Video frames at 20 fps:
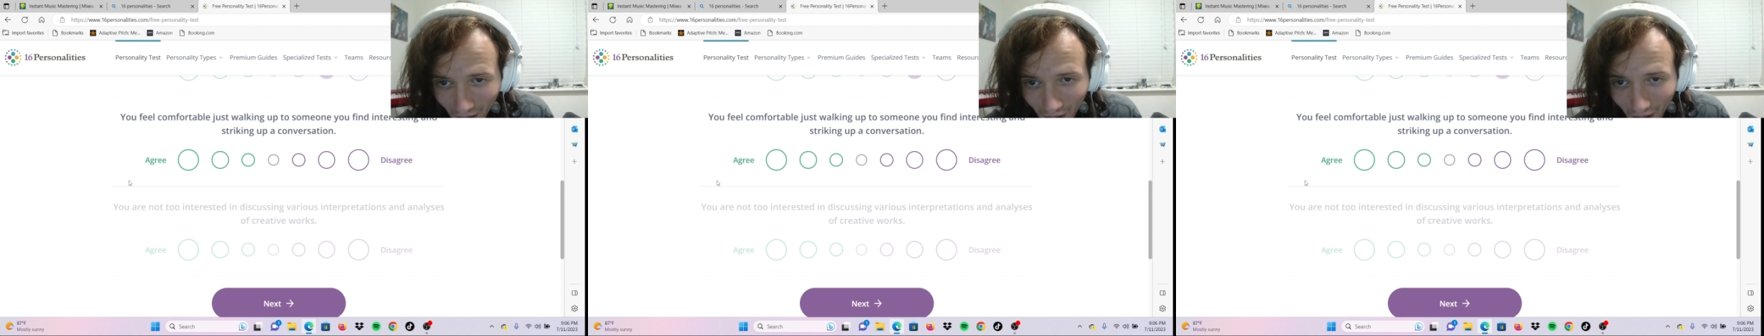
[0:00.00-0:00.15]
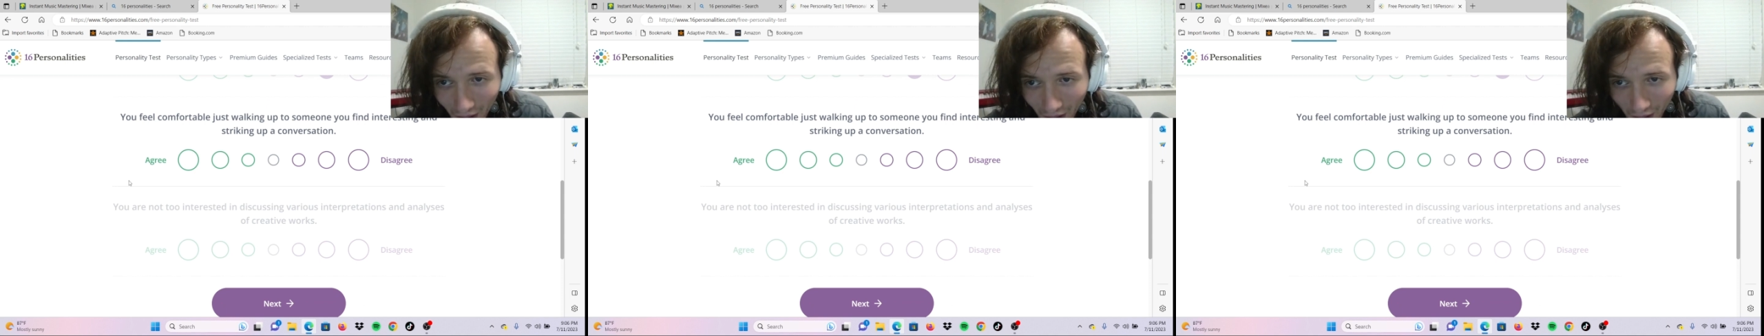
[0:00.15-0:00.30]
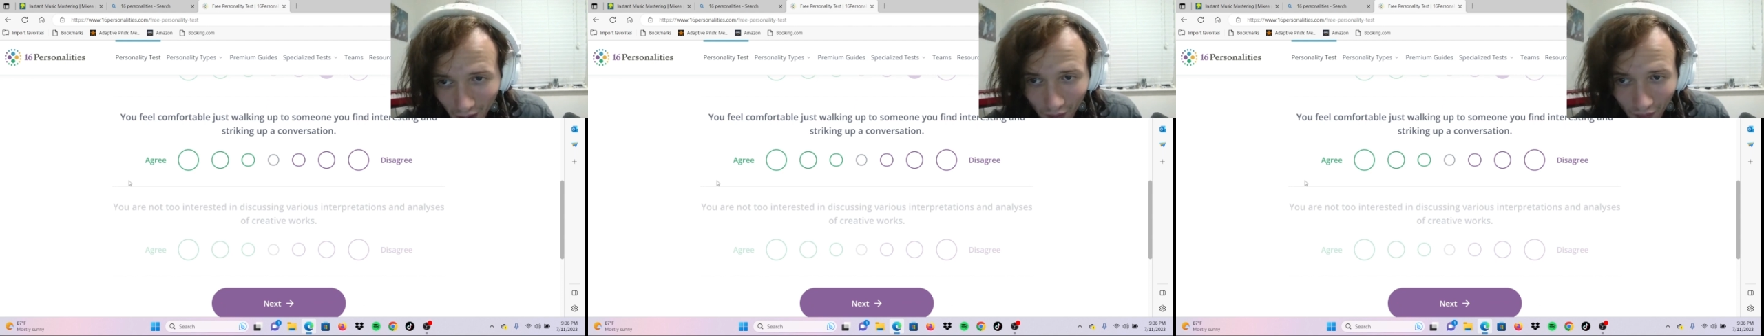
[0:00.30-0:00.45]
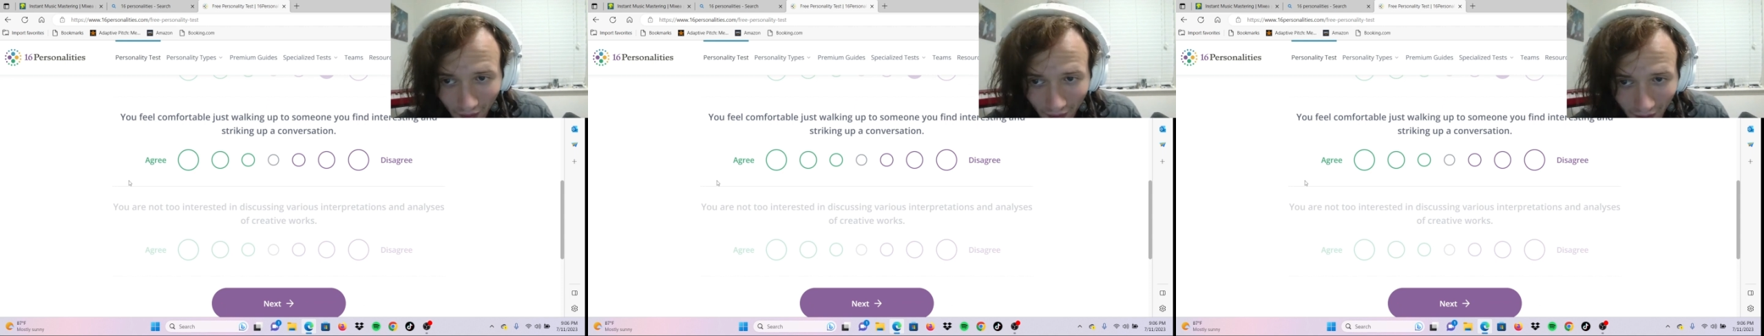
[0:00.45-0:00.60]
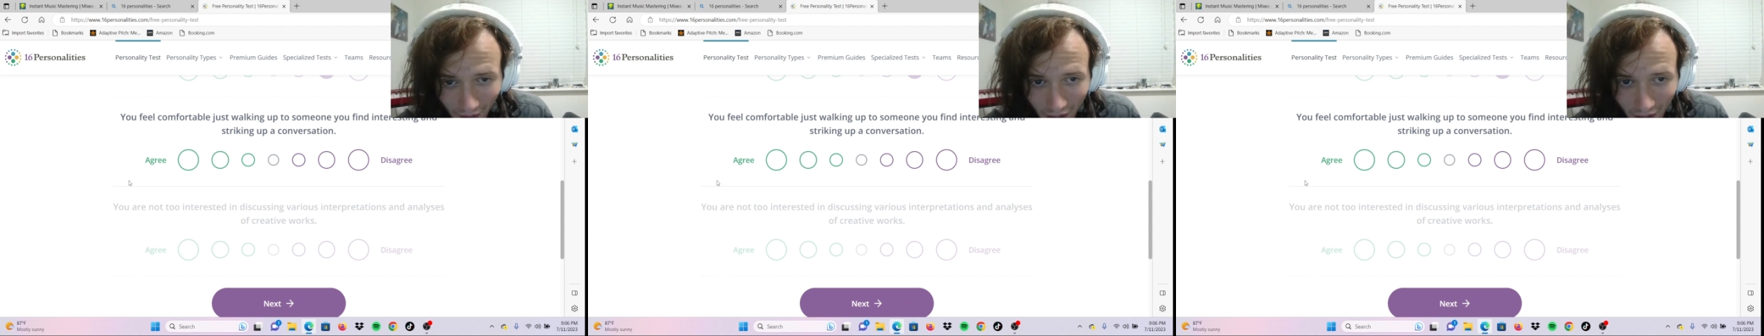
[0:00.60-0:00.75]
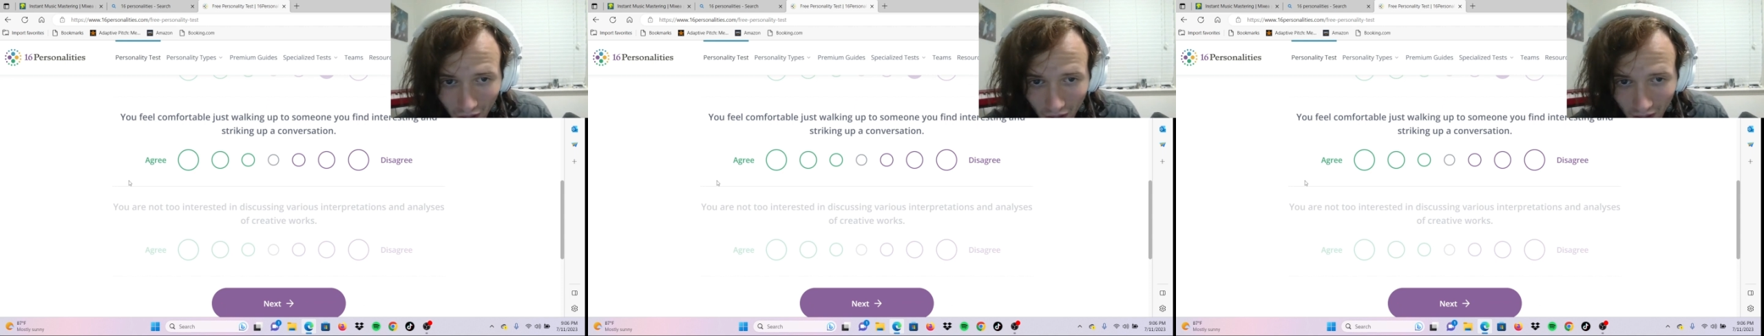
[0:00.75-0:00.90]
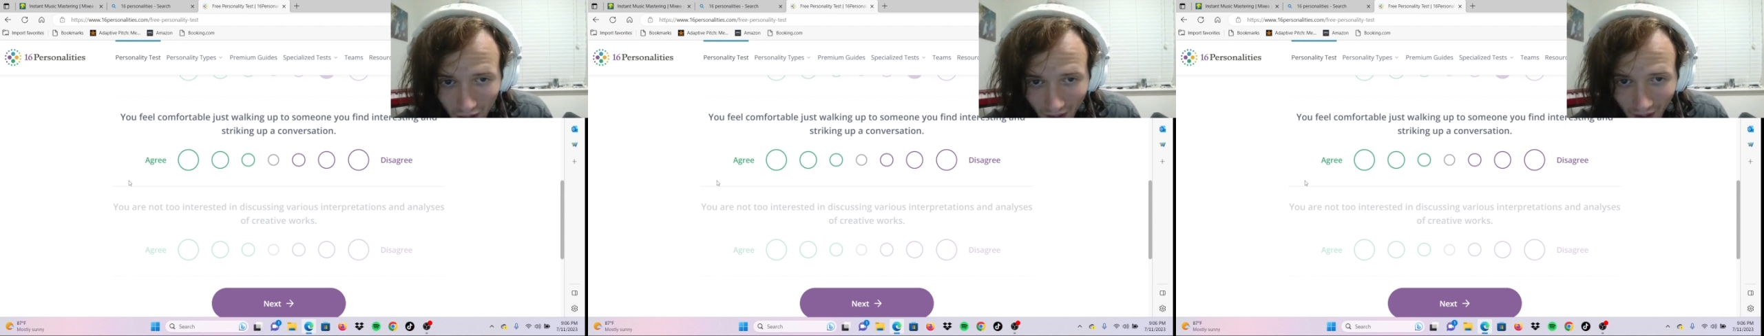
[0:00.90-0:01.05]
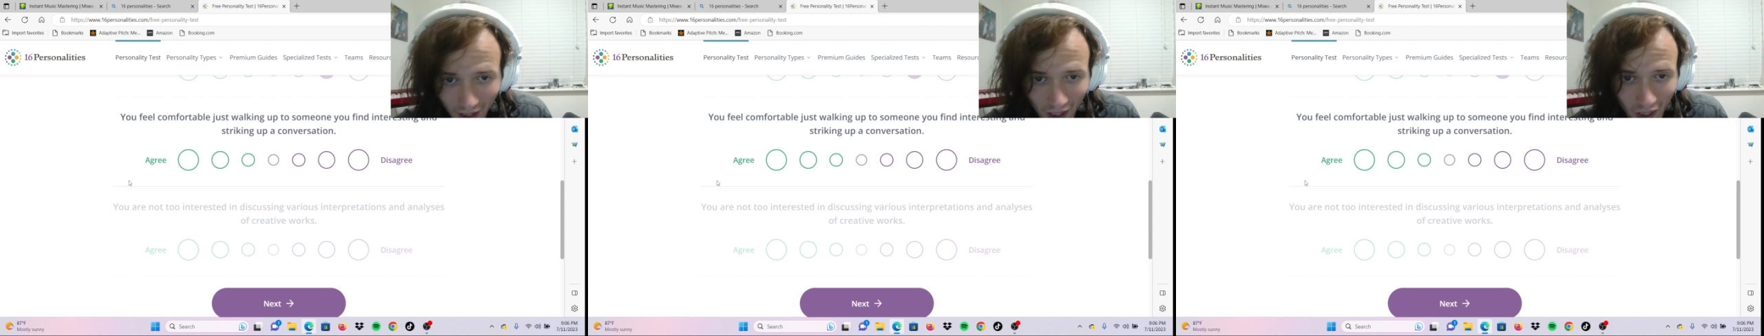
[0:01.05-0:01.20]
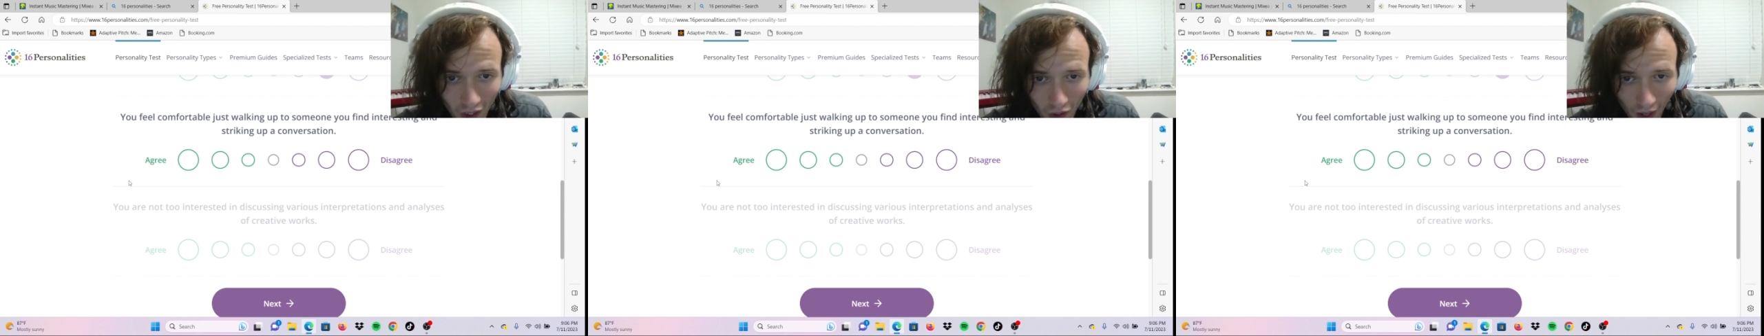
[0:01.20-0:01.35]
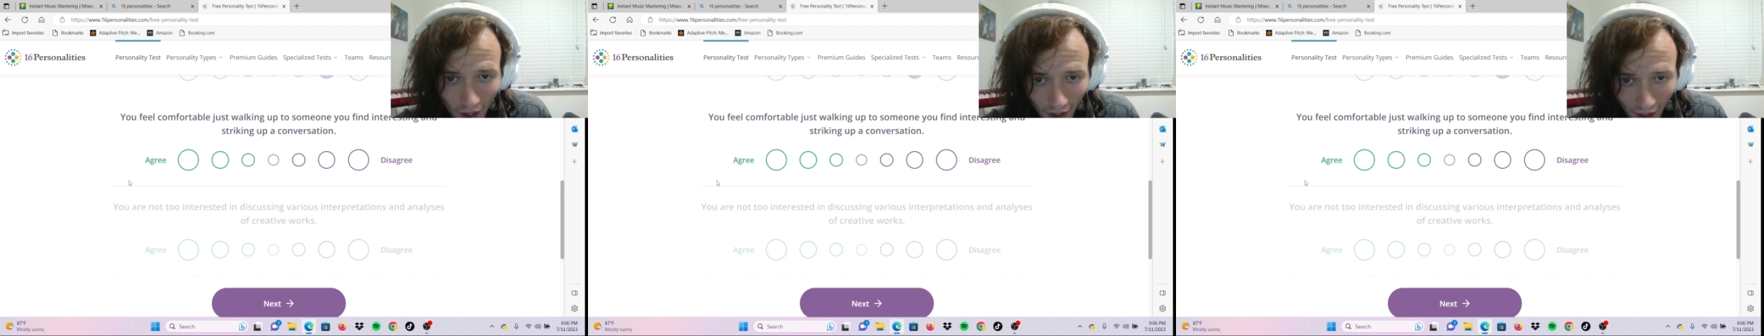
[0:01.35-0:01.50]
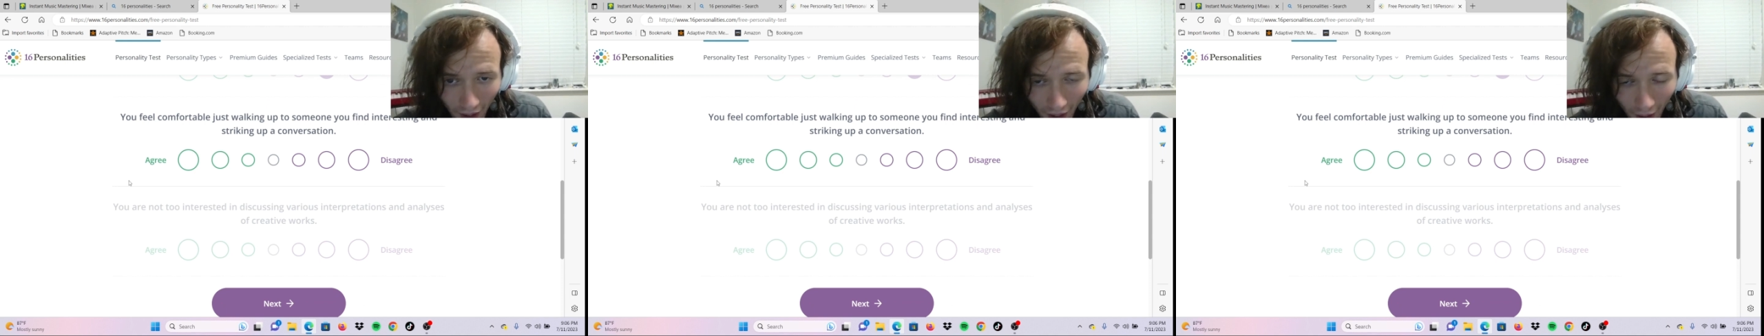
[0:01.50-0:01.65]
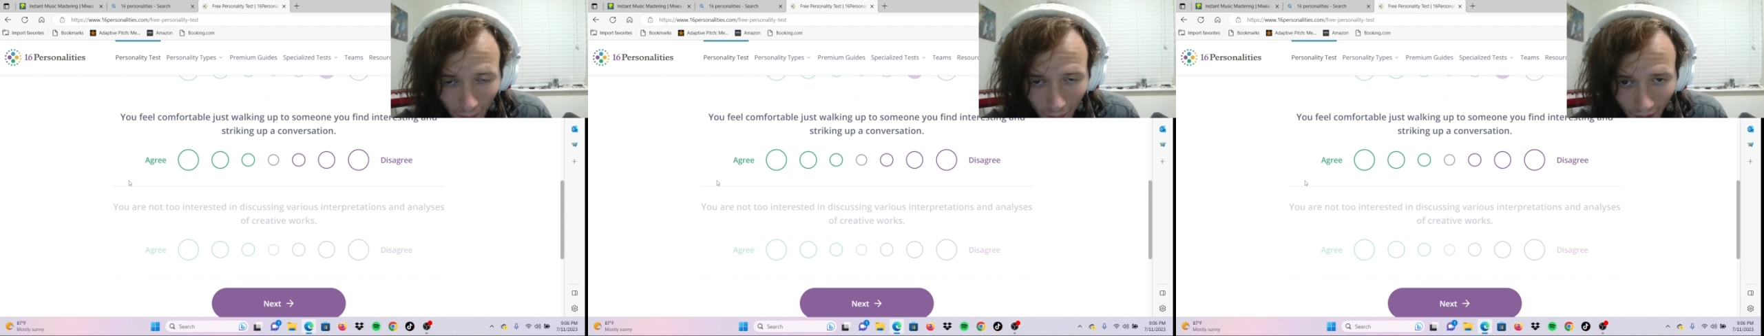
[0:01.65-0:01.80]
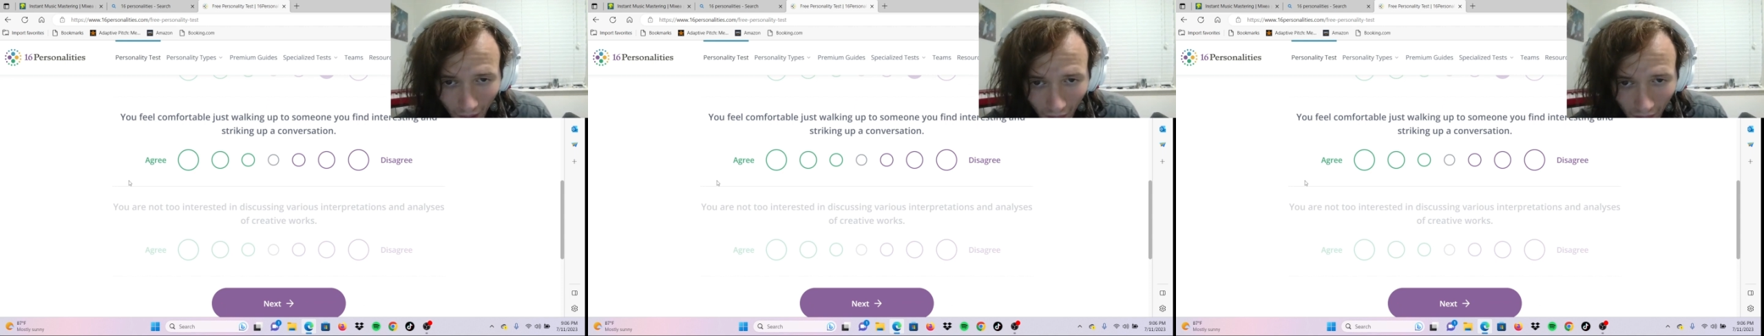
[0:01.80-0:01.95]
you find interesting and striking up
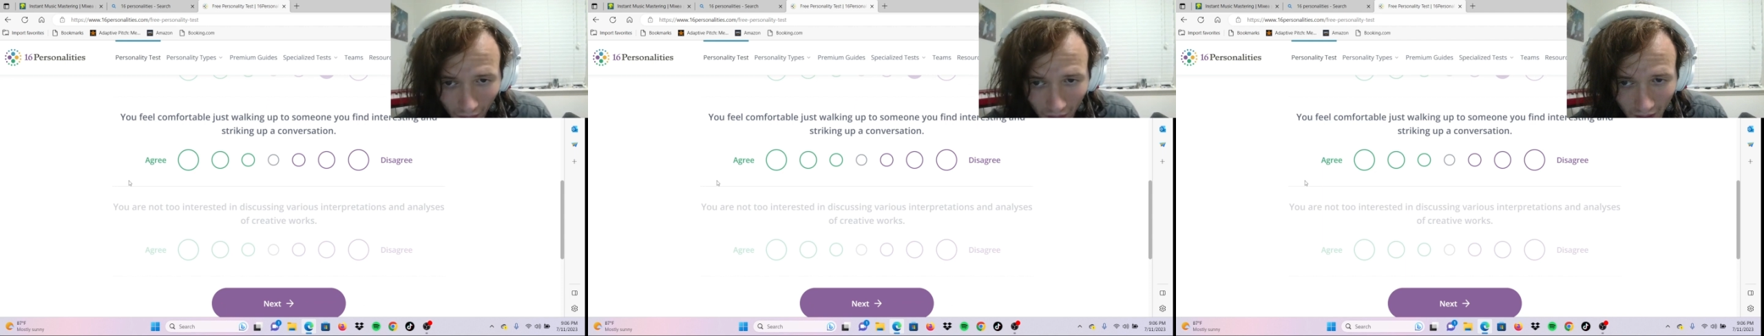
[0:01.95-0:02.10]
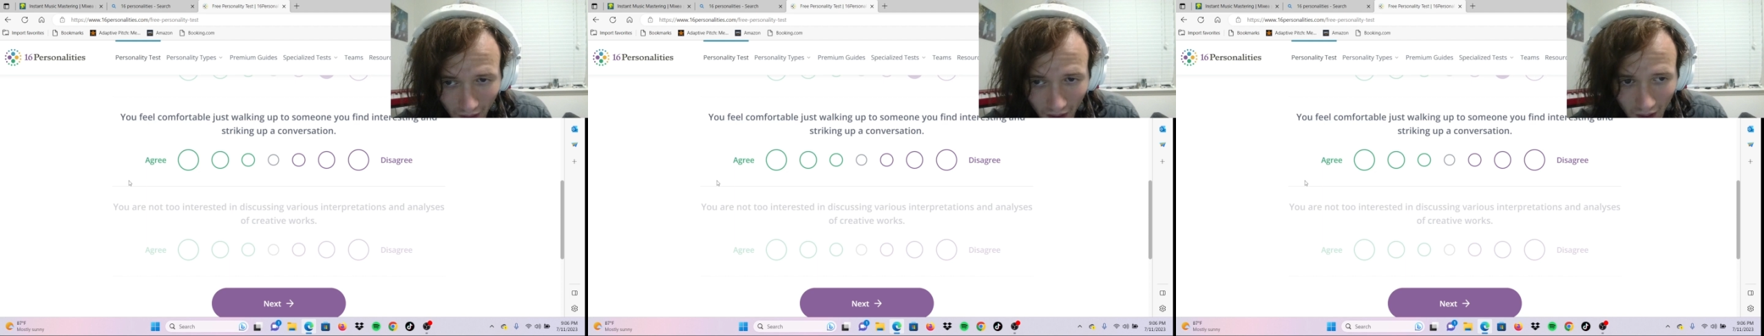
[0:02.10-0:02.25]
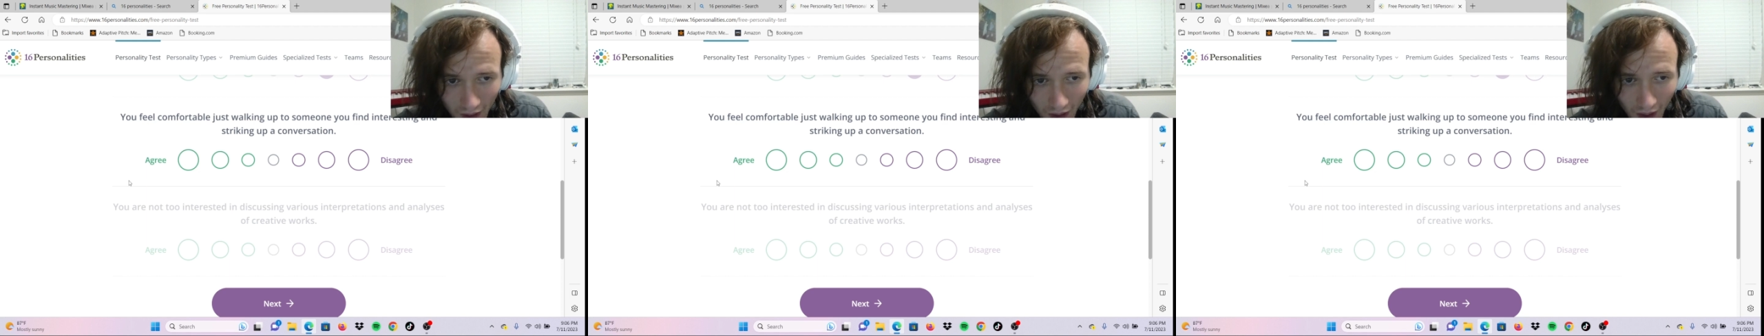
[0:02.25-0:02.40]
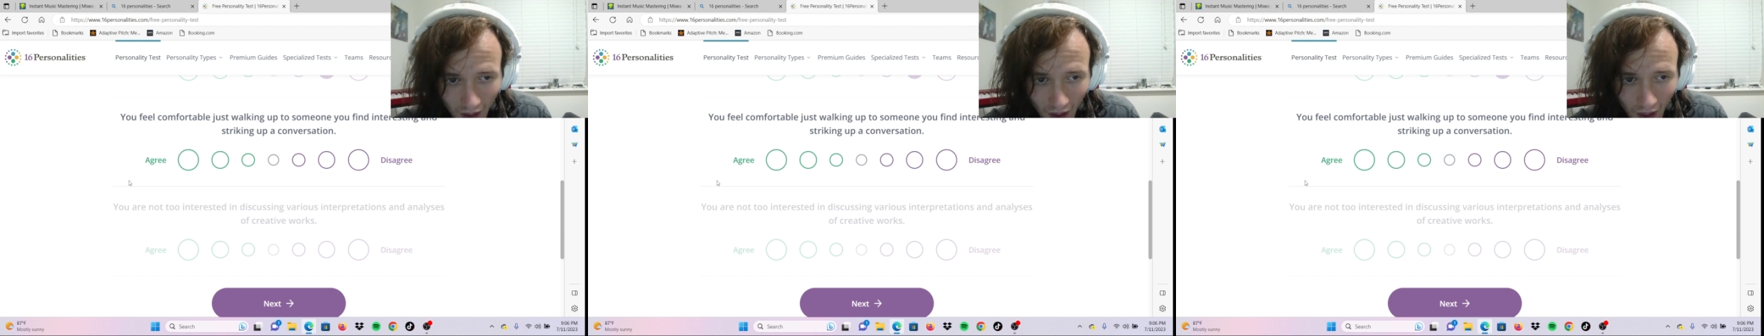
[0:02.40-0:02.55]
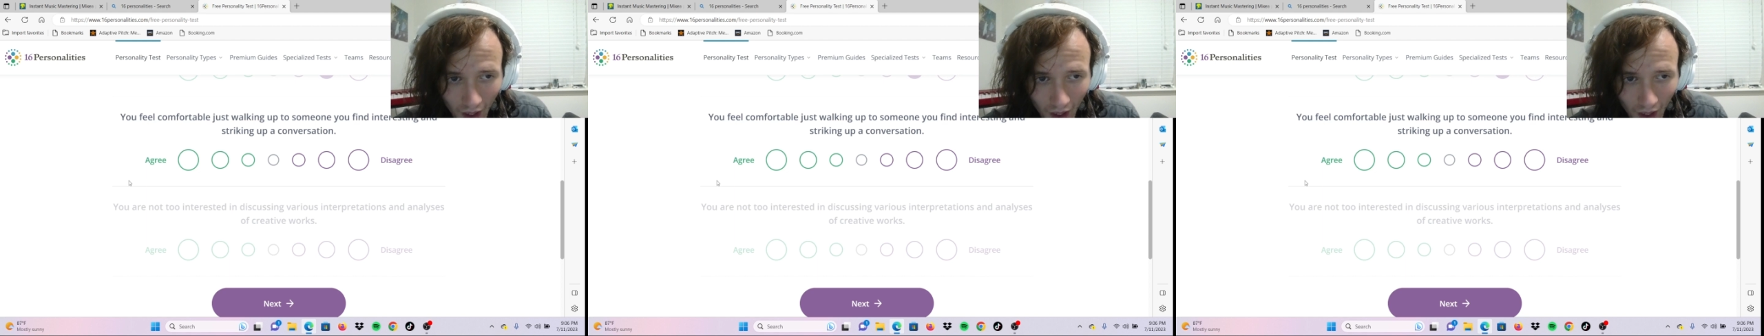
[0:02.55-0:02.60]
a conversation.